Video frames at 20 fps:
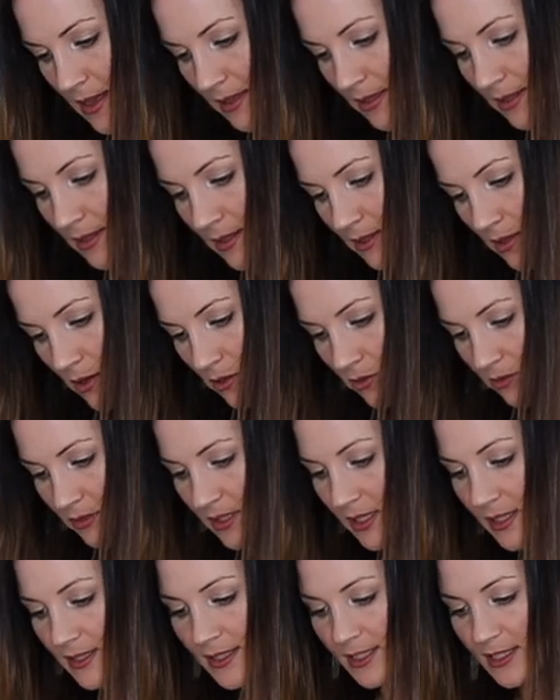So
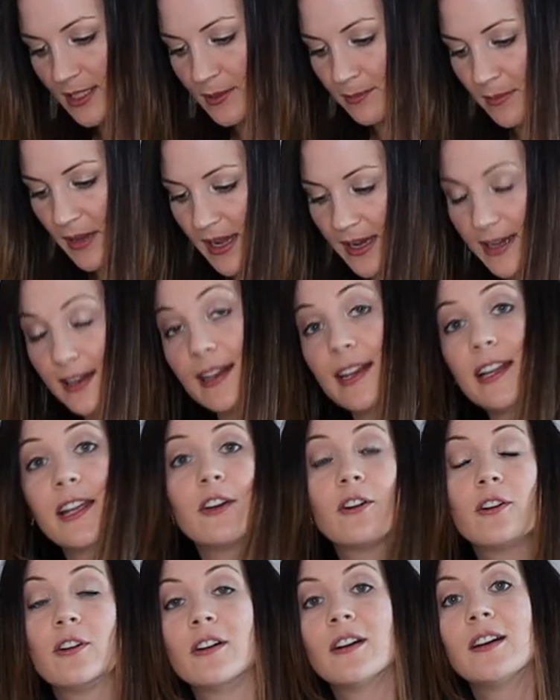this is my
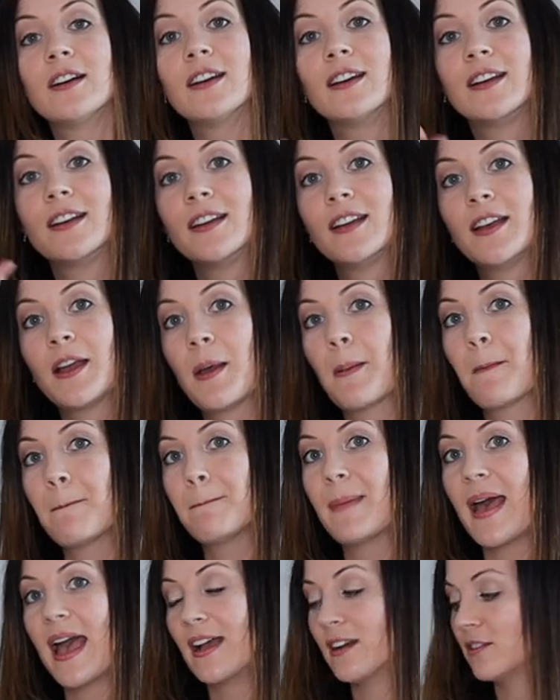little
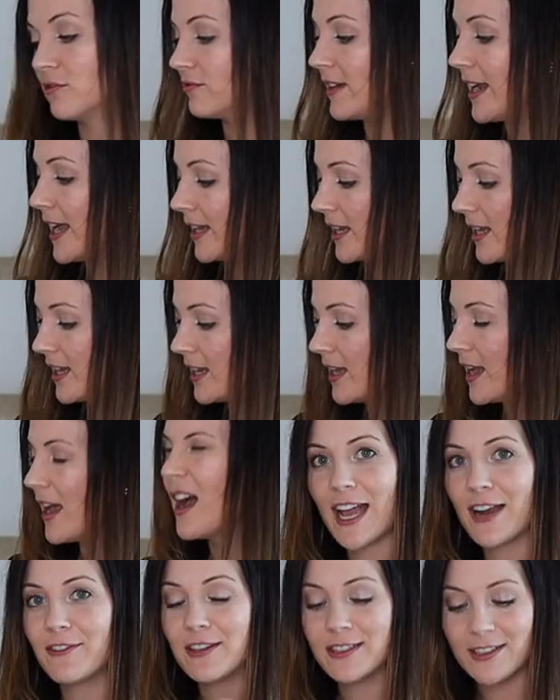bag ready.
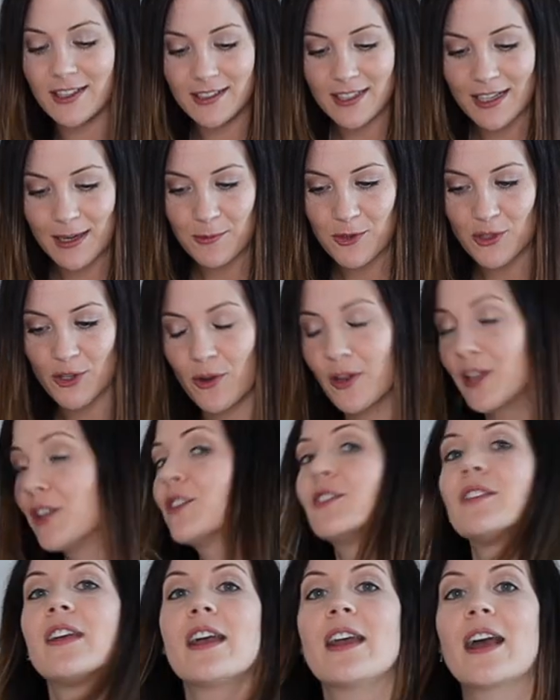Everything that I'm showing
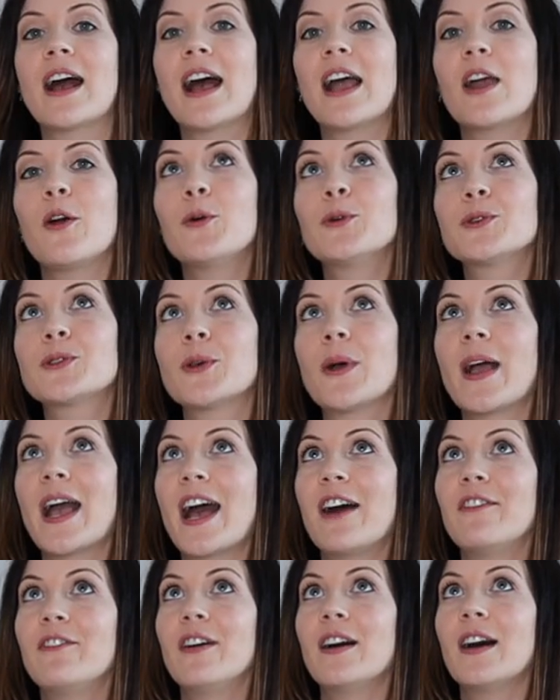you today, I also
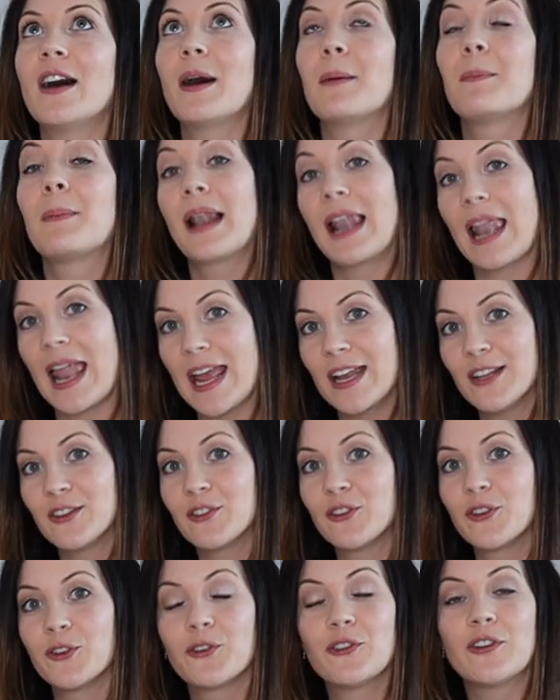have a plan
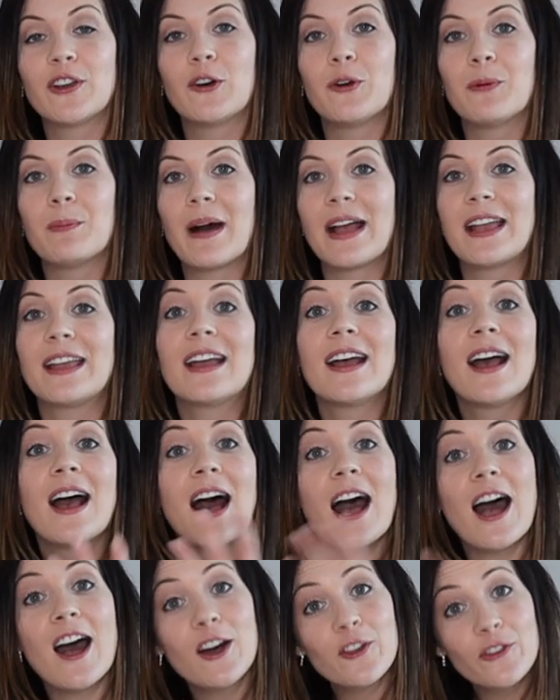to fill my
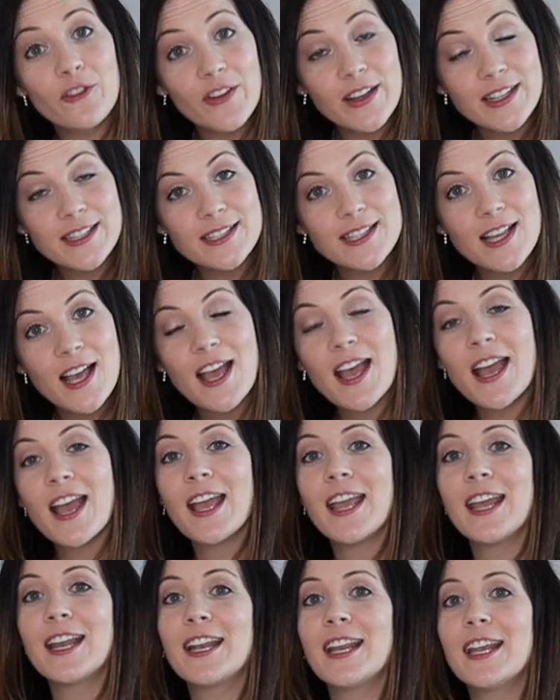outfits
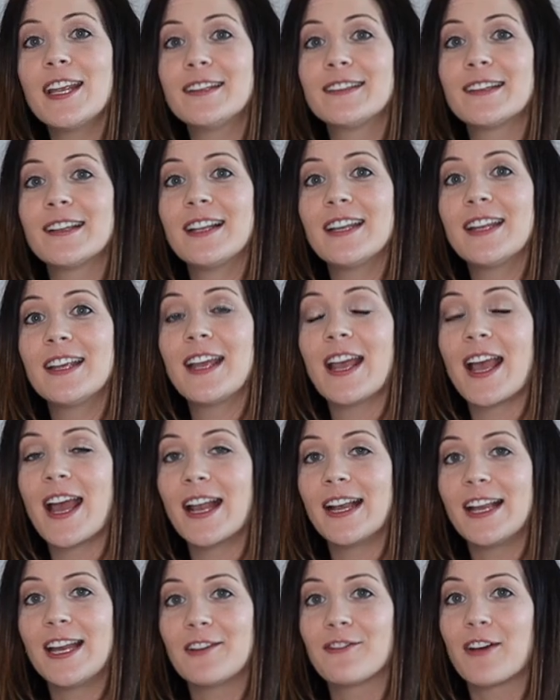in Italy,
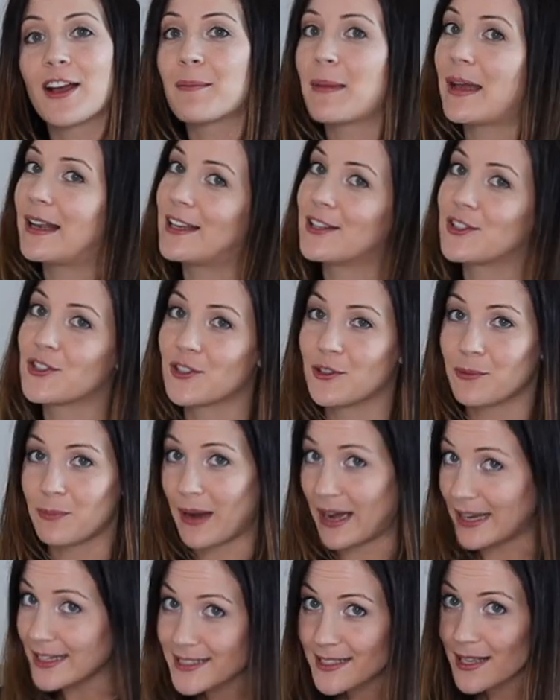and if I manage to
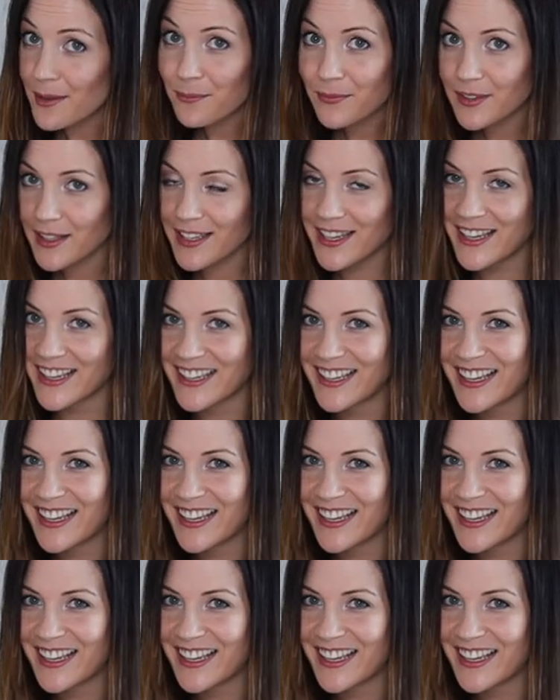buy something